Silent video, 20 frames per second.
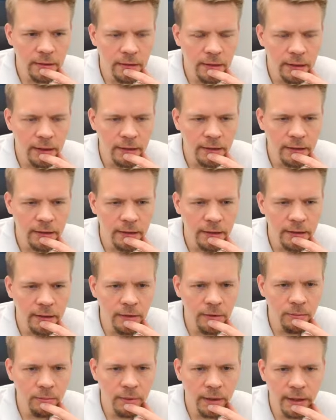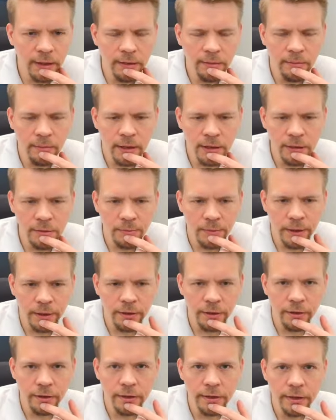I think you played much
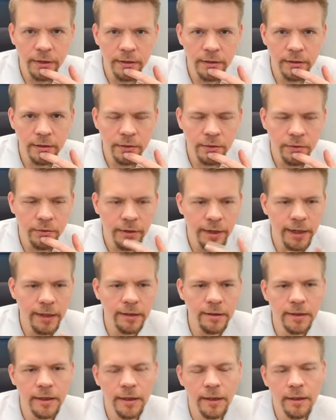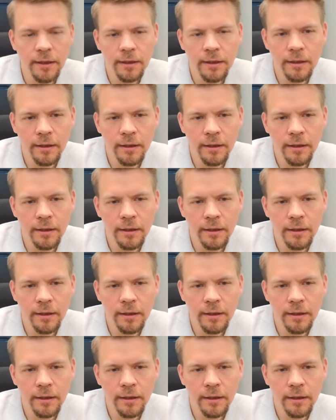better than your rating.